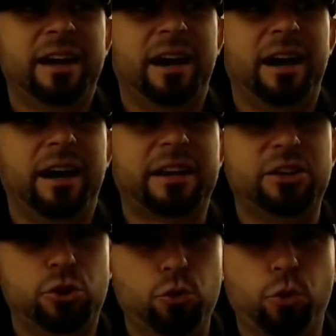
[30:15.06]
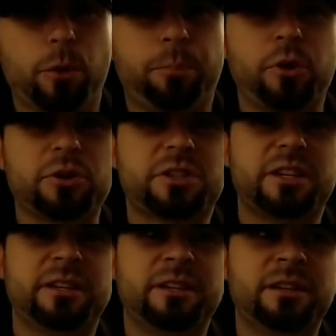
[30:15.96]
can do to a
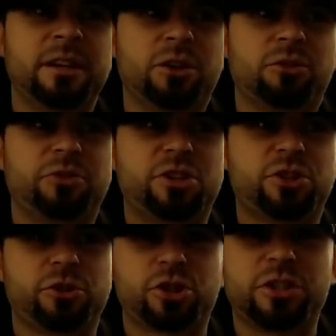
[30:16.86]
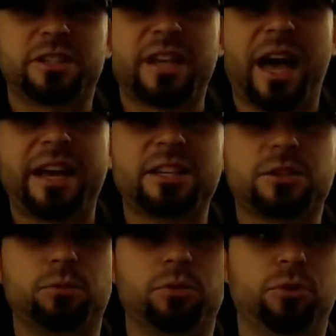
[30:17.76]
person. Research and
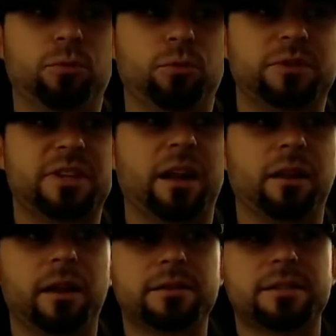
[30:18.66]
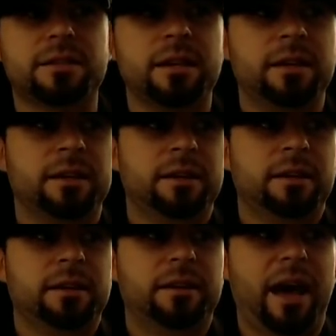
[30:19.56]
science will tell us
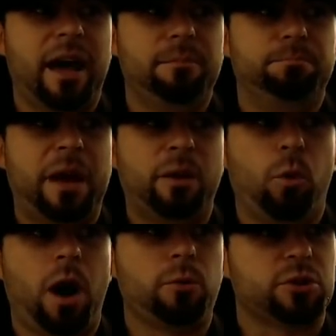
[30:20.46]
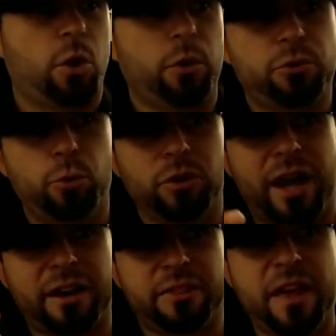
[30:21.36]
that Benoit was going through a
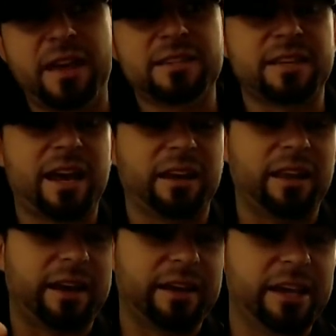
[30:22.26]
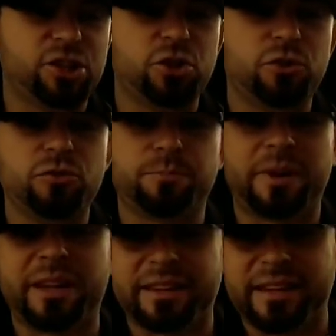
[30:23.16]
lot of things and had a lot of issues.
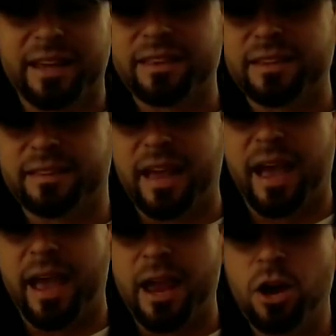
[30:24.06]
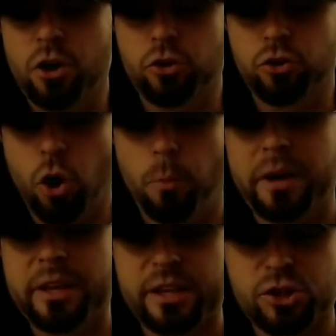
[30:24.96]
But at the end of the day,
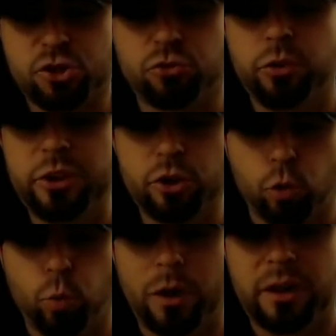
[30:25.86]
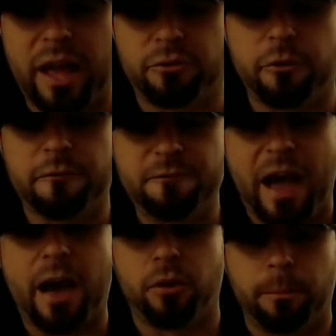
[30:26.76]
nobody can truly or will ever
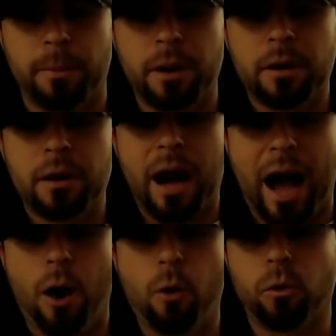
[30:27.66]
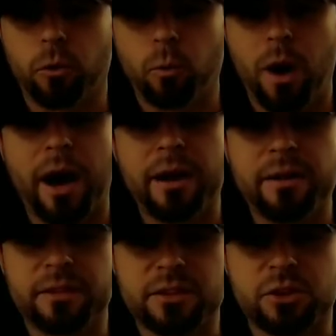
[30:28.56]
fathom how or why
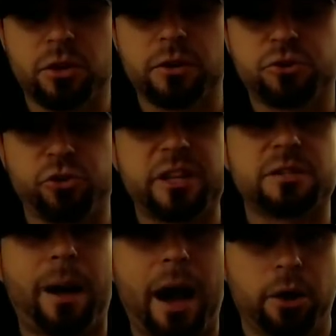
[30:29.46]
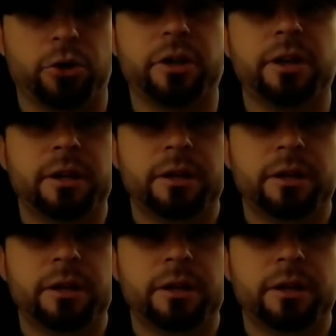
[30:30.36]
this could have transpired.